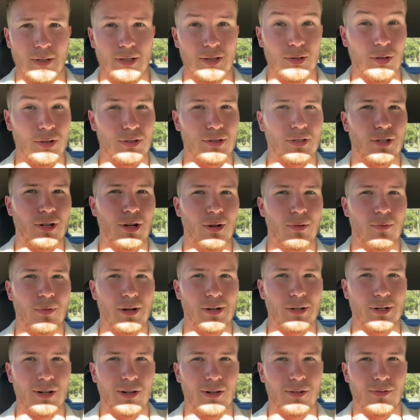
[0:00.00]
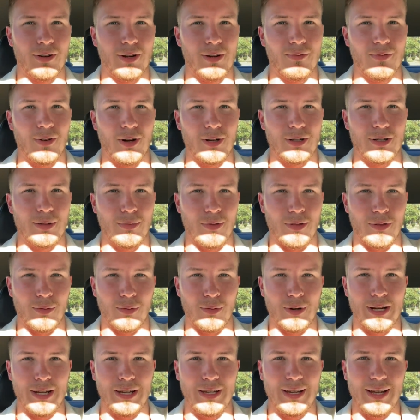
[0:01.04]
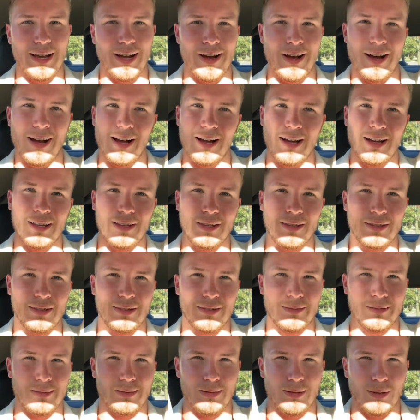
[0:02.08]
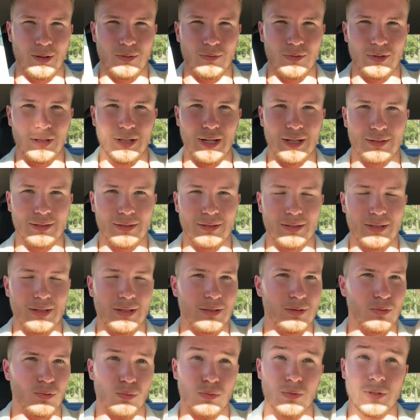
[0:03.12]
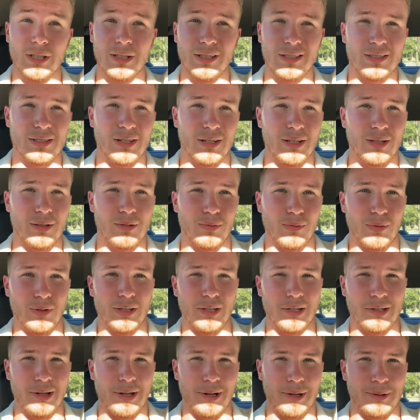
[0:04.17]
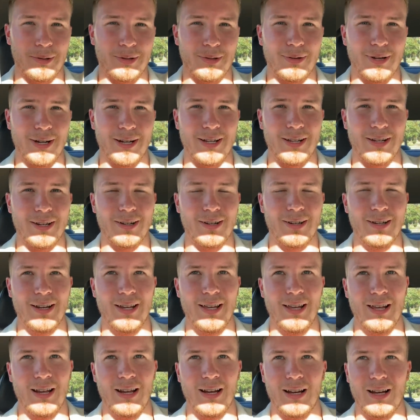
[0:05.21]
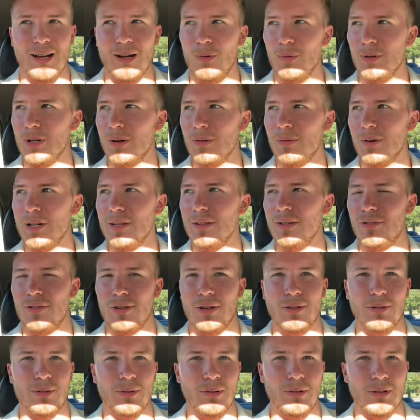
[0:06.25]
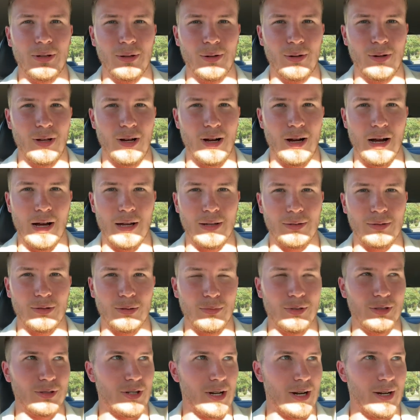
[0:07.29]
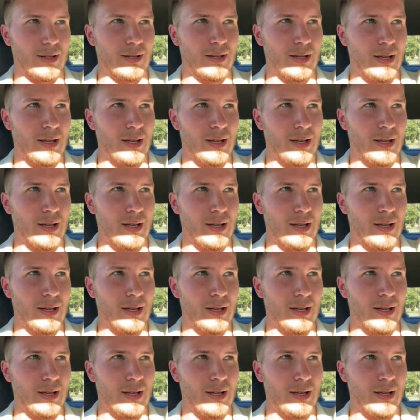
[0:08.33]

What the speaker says: So I secured Rent-A-Girlfriend Volume 3. Hopefully you guys can see it. It's really sunny. It's really glary right here. We are right in the sun, so it's a little hot, so I'm gonna try to